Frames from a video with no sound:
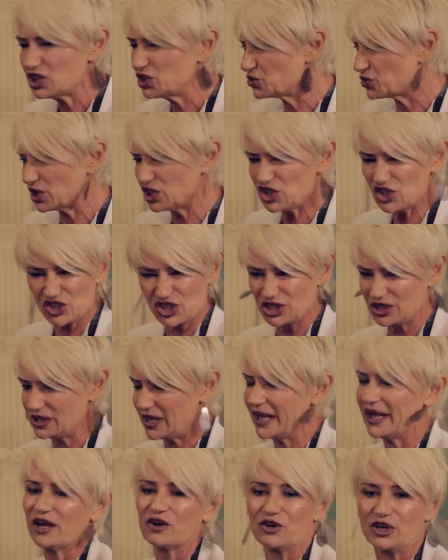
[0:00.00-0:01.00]

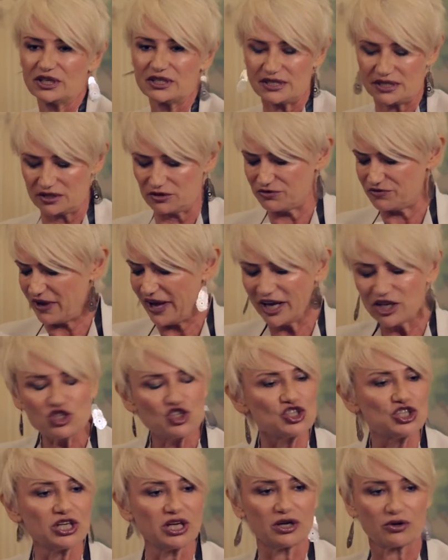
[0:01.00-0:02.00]
traditional areas of
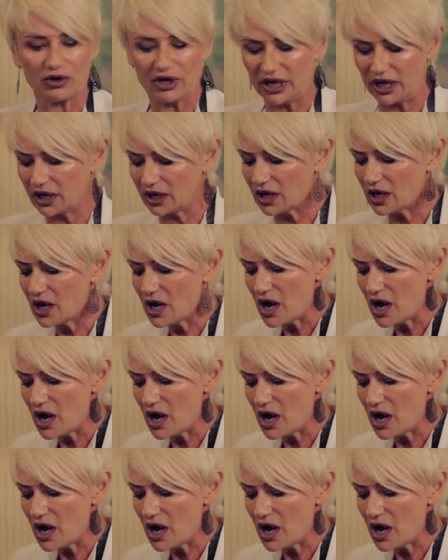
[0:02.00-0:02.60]
engineering,